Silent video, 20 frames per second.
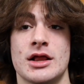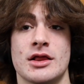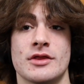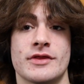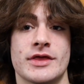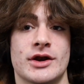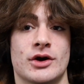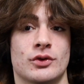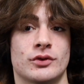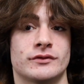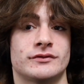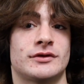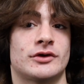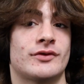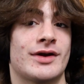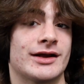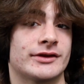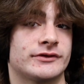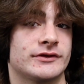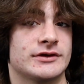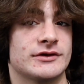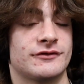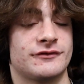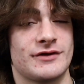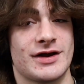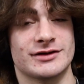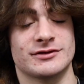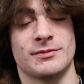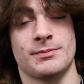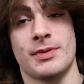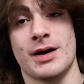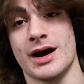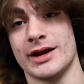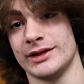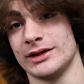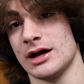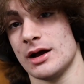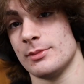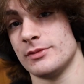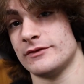They don't directly affect body
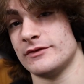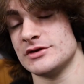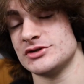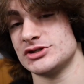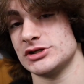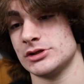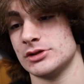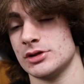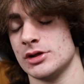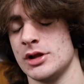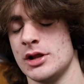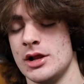composition,